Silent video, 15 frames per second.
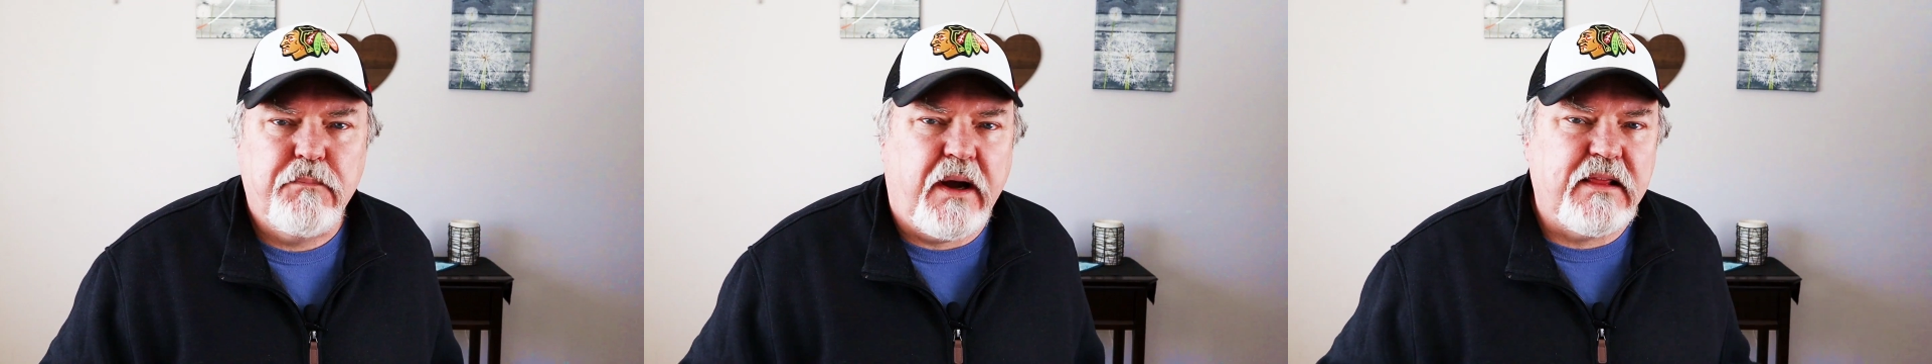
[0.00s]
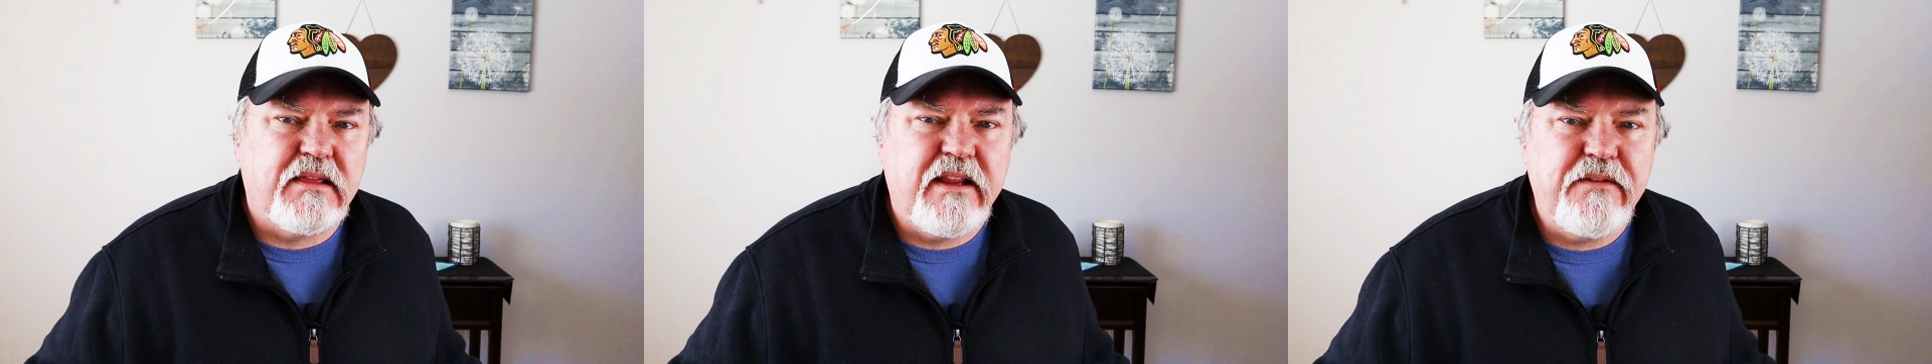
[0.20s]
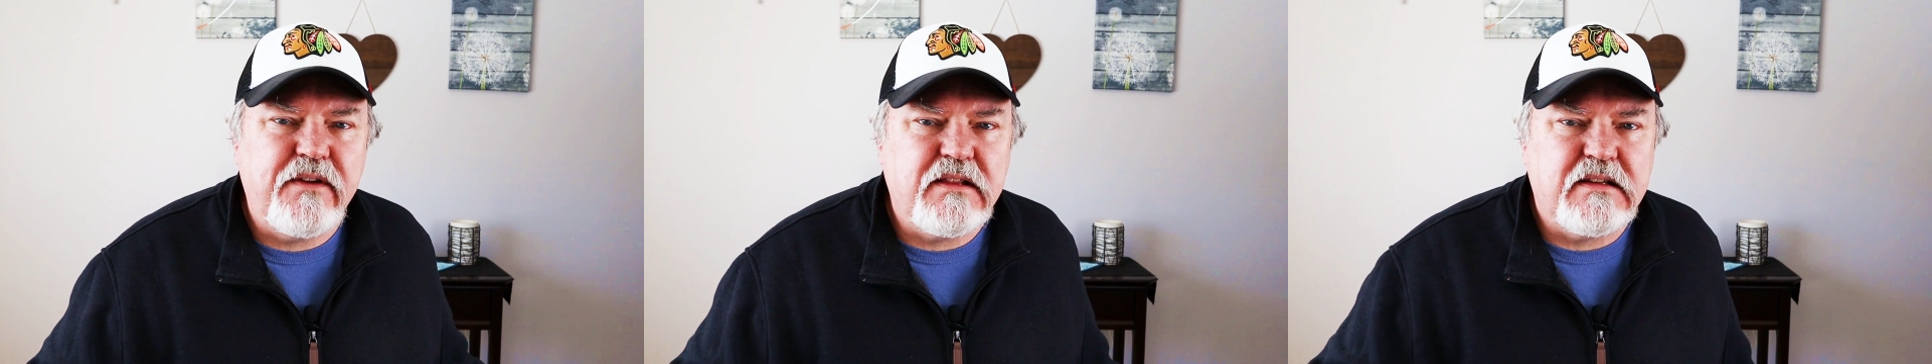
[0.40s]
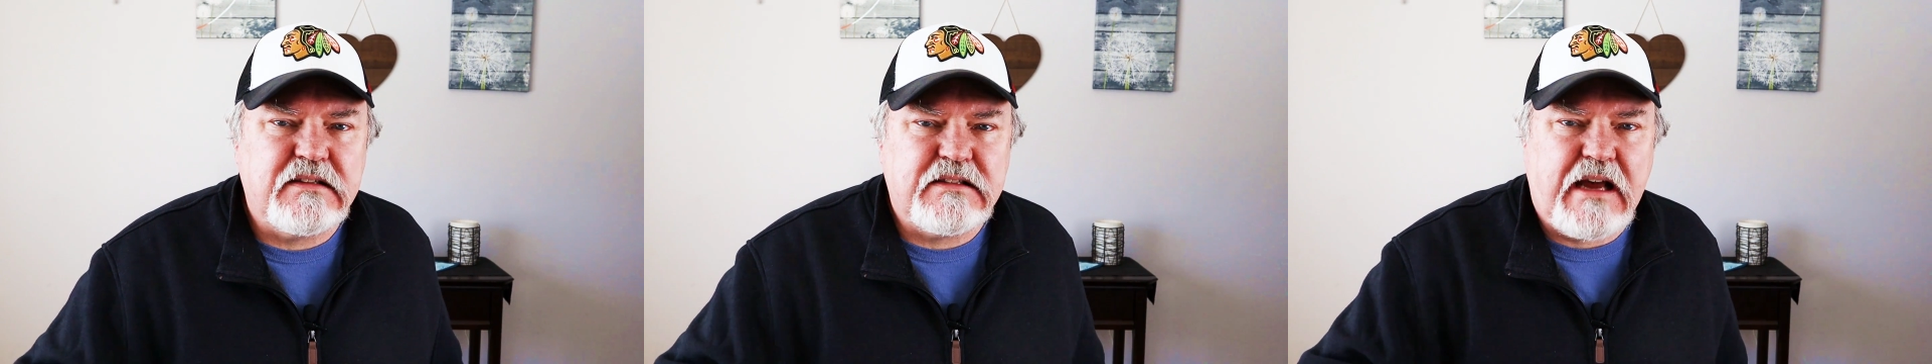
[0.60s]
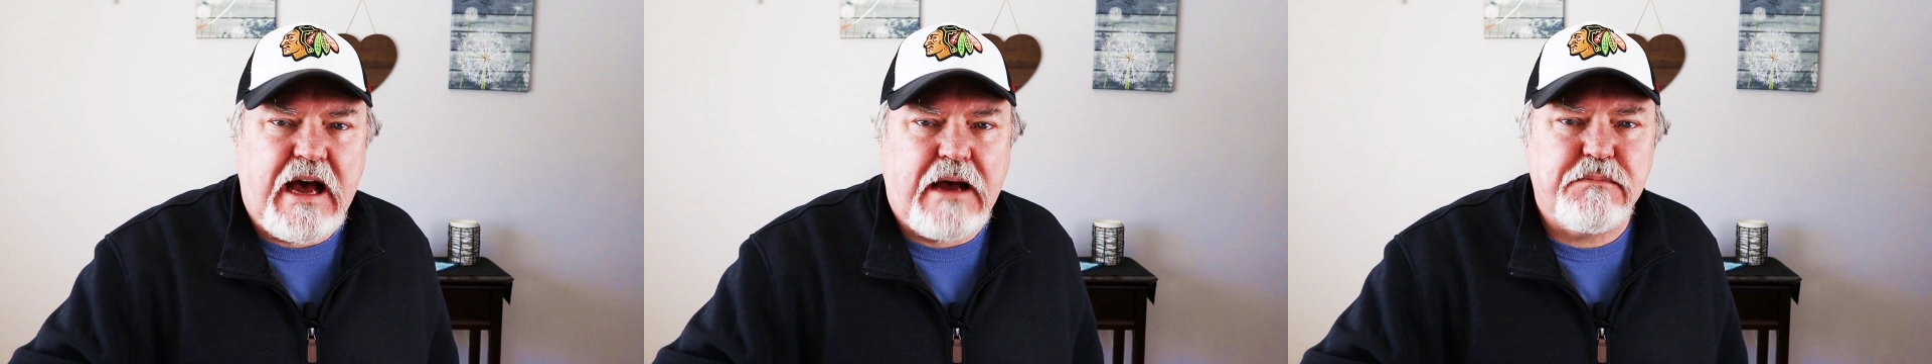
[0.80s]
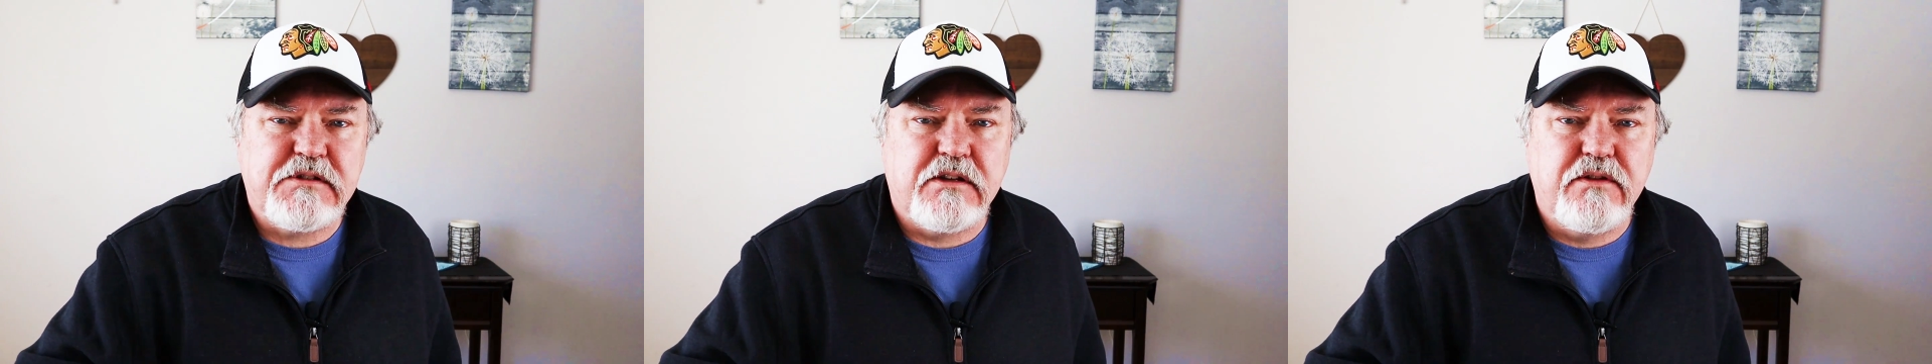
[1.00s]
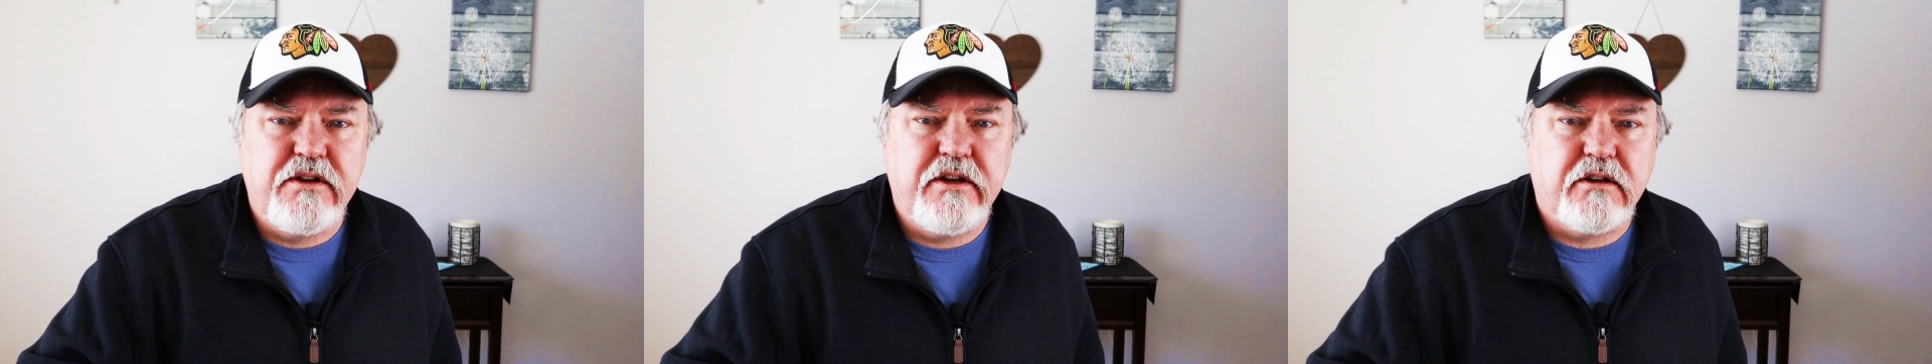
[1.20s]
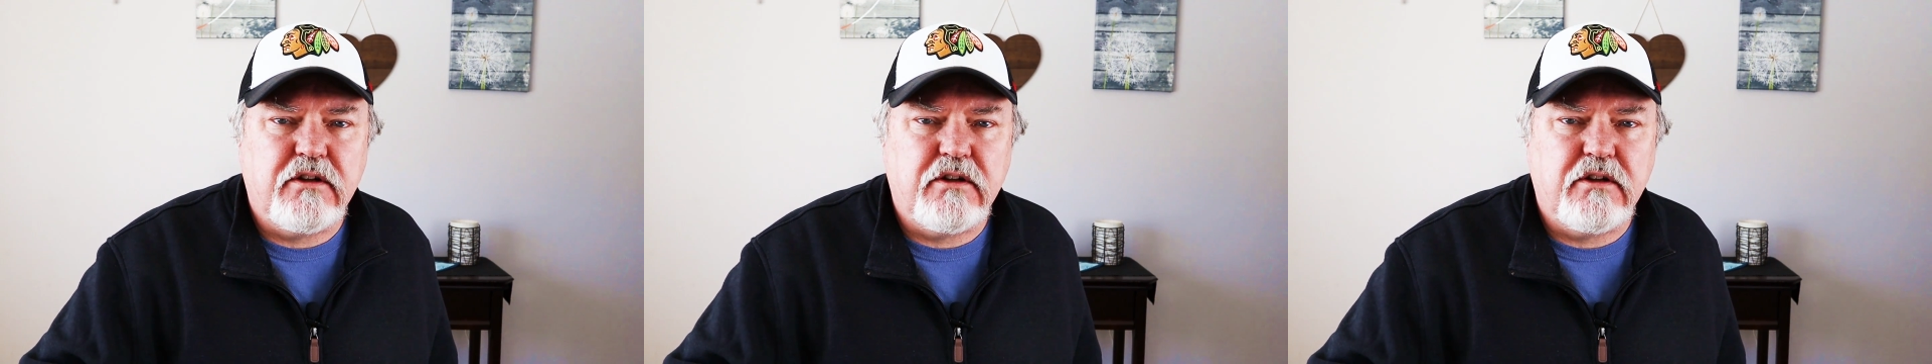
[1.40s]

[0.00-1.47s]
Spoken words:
By leaving the tops on the